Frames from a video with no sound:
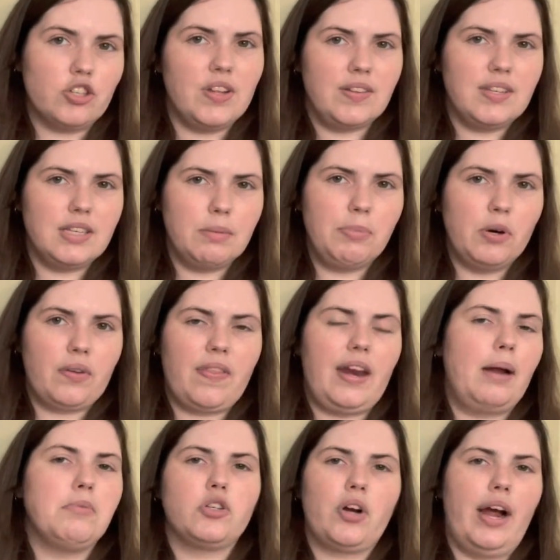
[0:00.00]
This is a book that
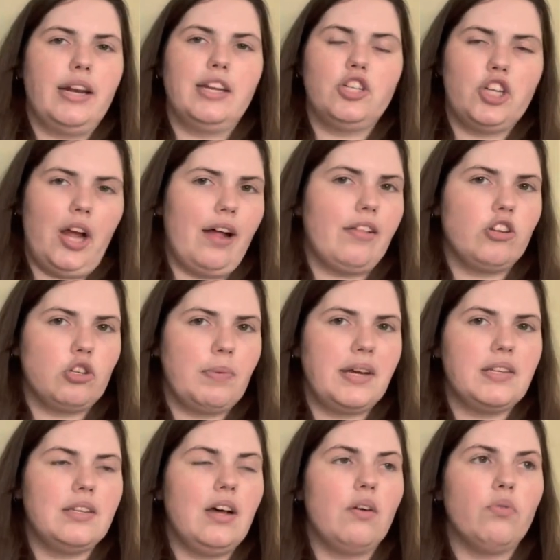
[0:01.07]
I'm trying to challenge
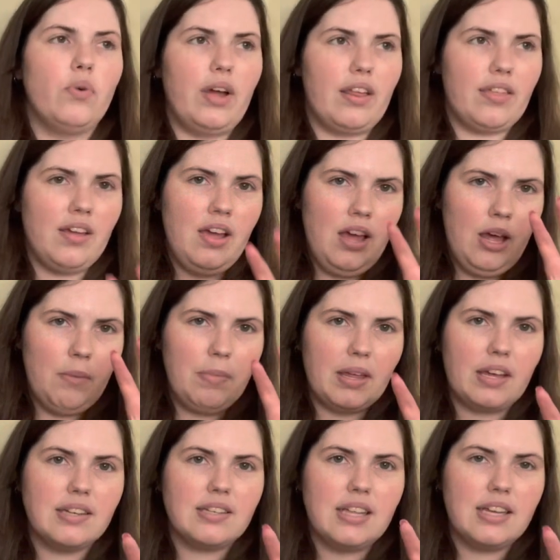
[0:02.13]
myself with
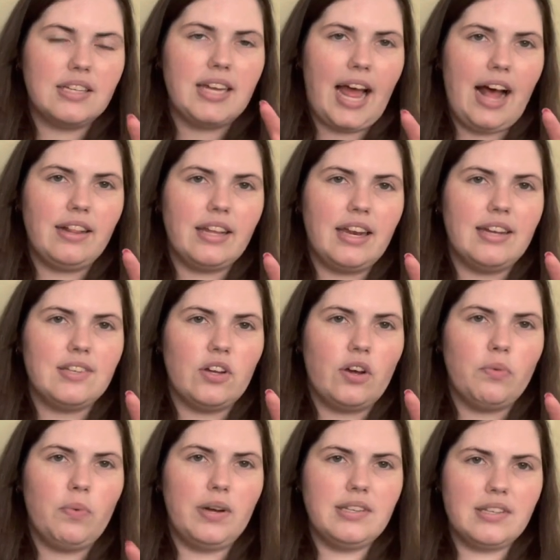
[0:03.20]
because the Italian is
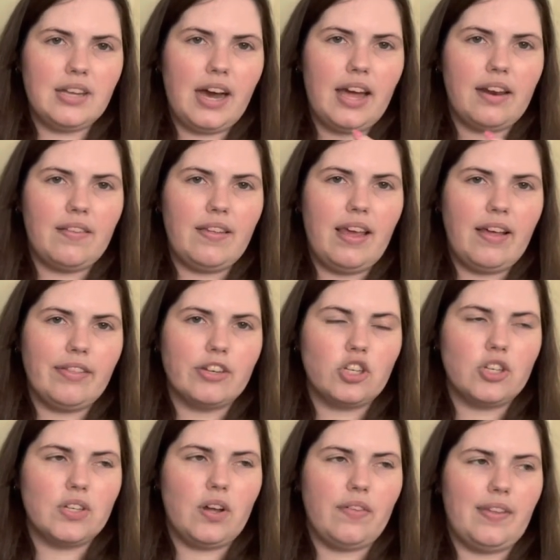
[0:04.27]
on one side and the English
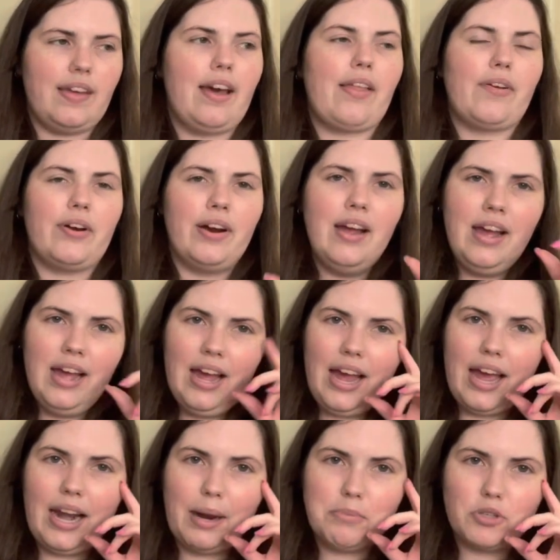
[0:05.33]
is on the other,
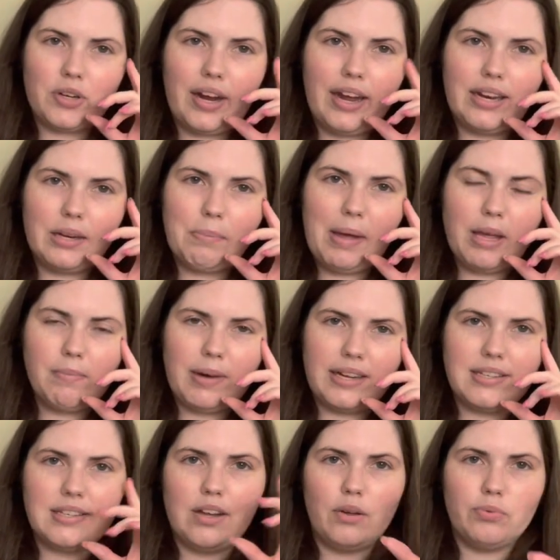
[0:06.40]
and I'm trying to make
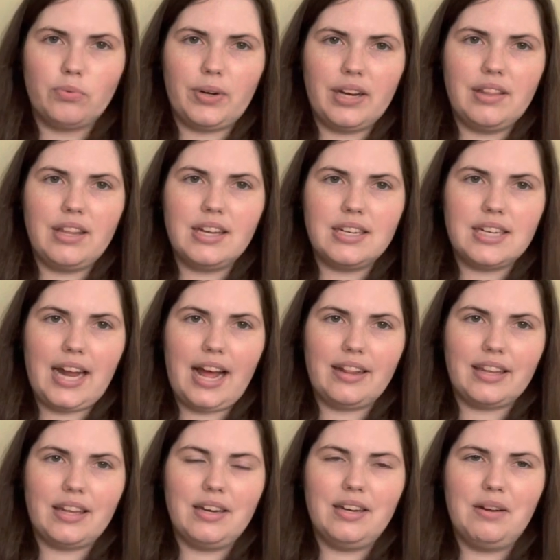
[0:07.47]
myself read the
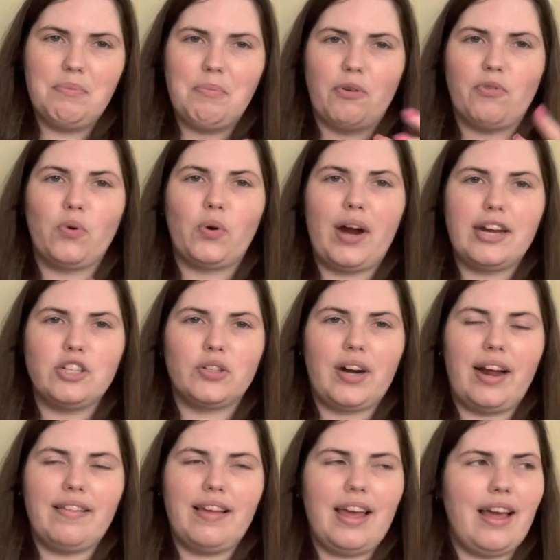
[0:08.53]
Italian before I
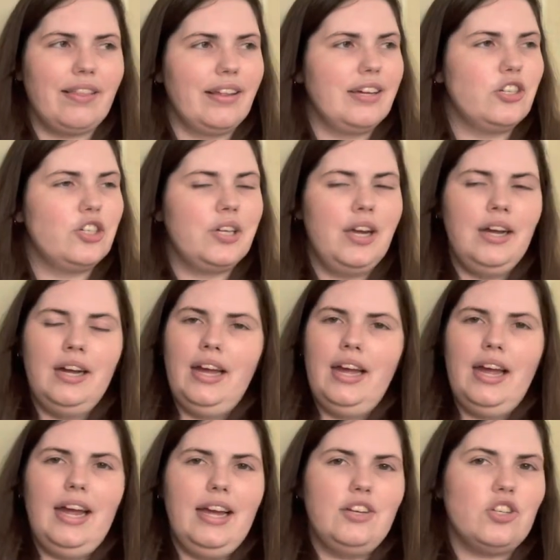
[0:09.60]
try the English.
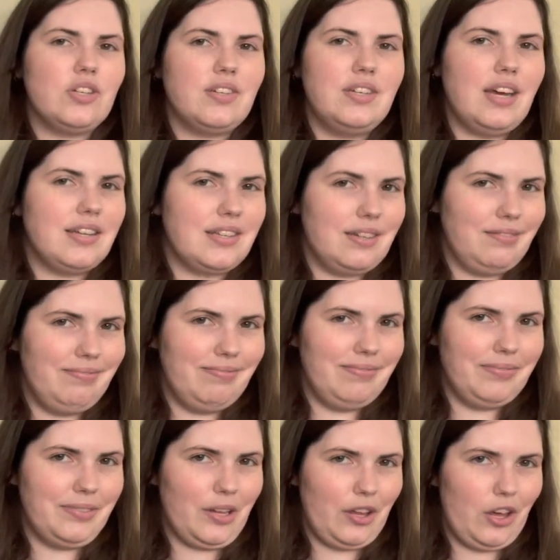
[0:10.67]
It just doesn't
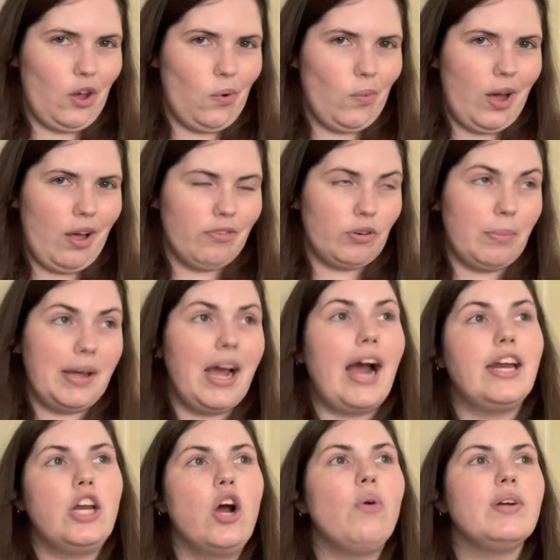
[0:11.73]
really go well for me. I
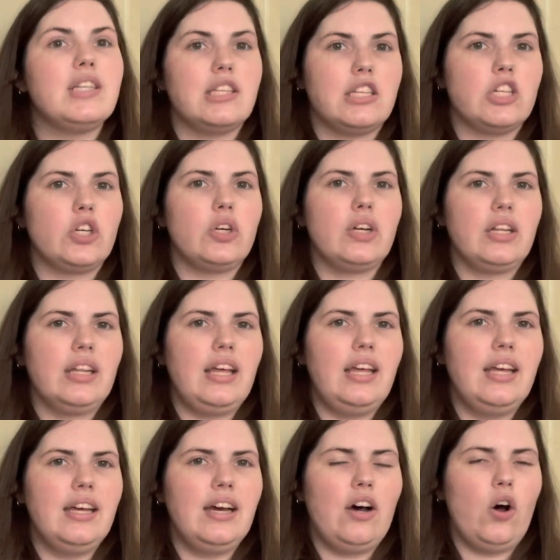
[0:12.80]
know it's
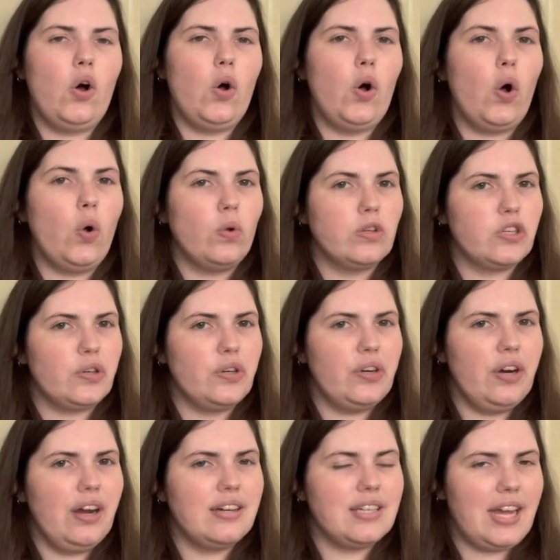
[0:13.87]
certainly
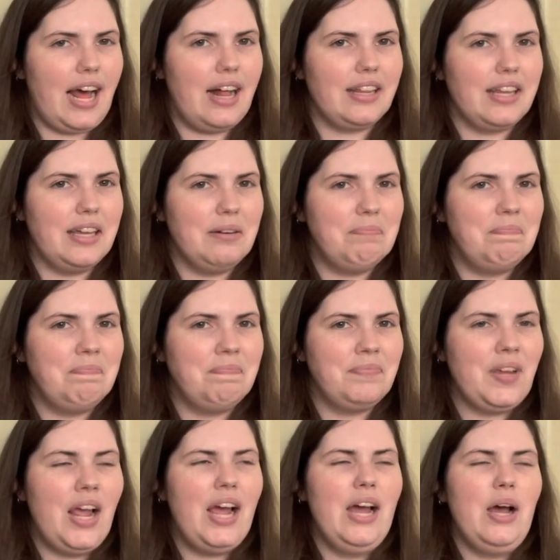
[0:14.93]
older Italian,
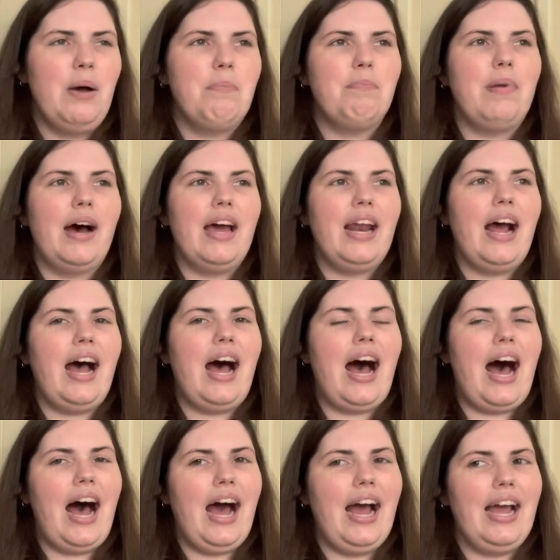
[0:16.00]
but
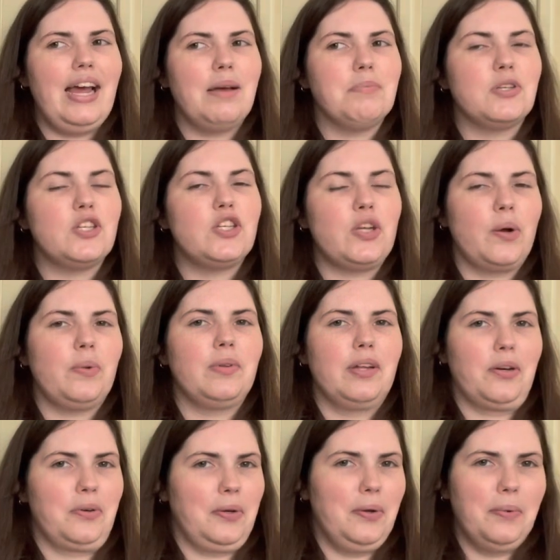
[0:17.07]
I am so
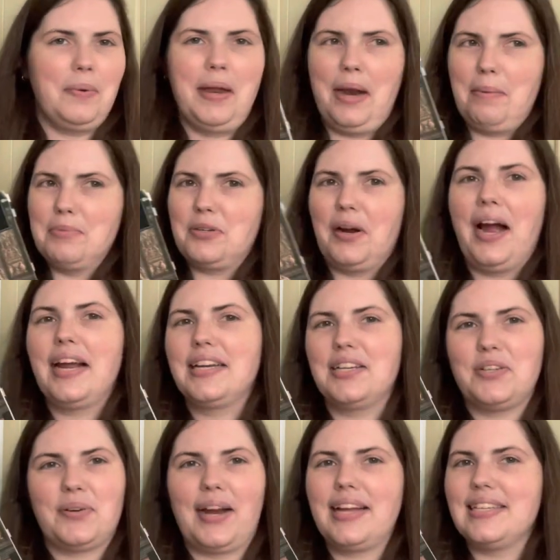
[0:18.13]
literal when I'm trying to
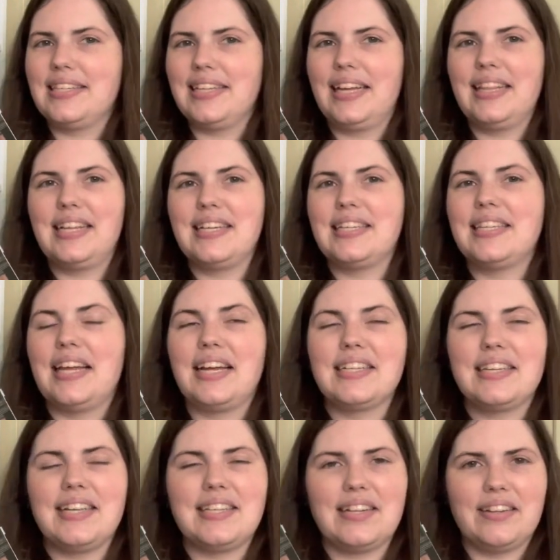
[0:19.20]
translate these things.
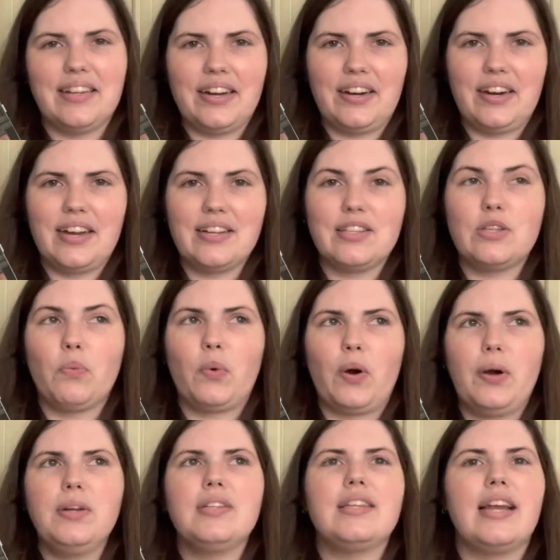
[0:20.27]
It's hilarious. The
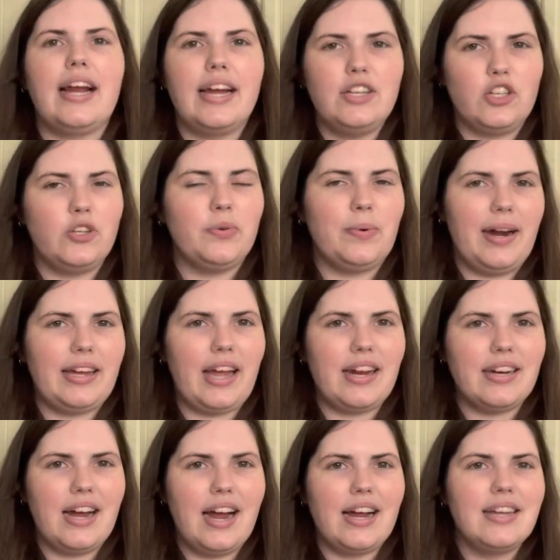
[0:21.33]
words that I do
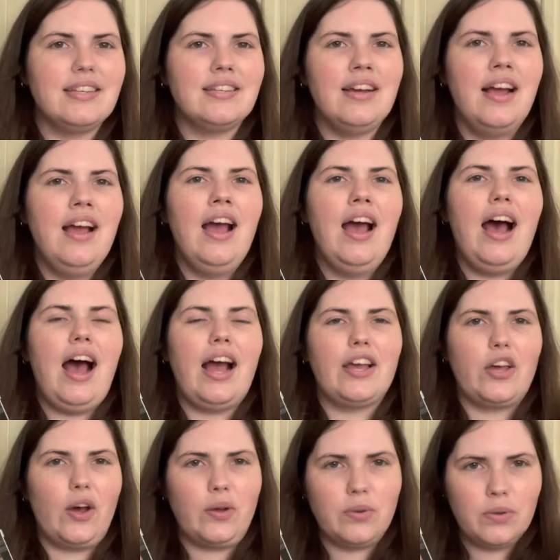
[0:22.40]
recognize, I
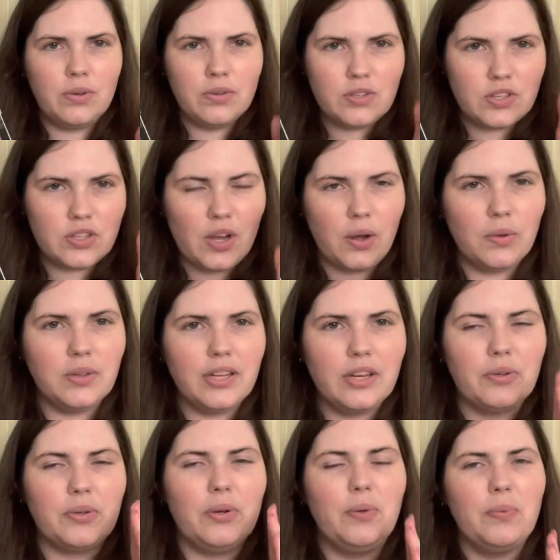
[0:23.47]
go so
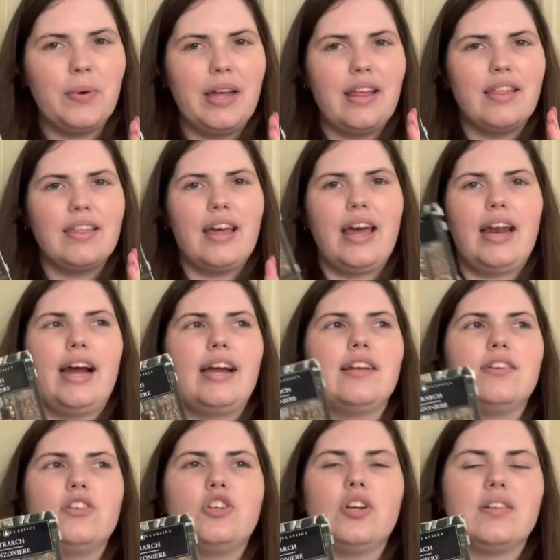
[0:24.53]
literal with, and I
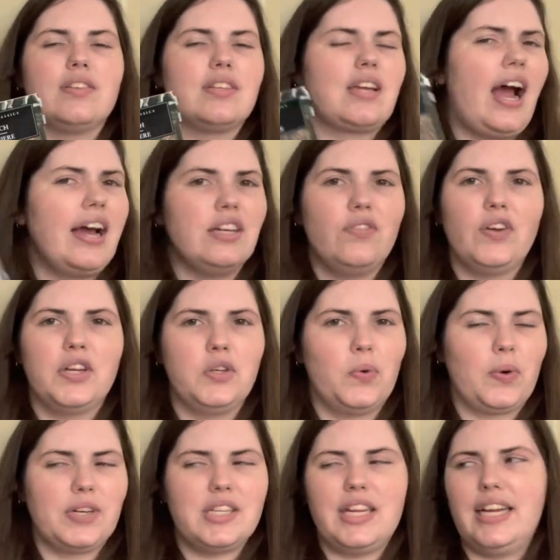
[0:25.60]
just kind of
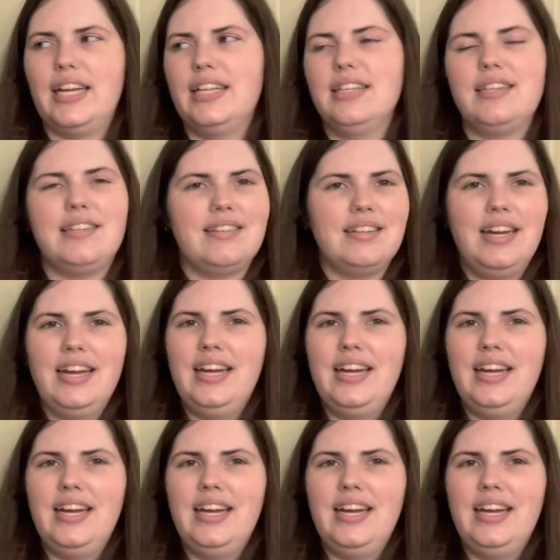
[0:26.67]
ignore tense.